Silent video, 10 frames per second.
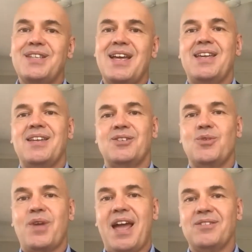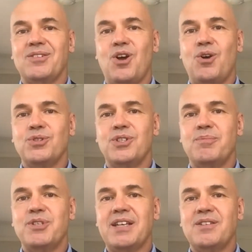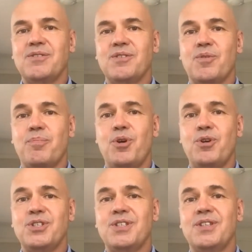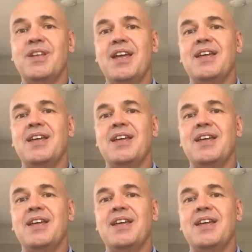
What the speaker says: taking into account goals and objectives of the person,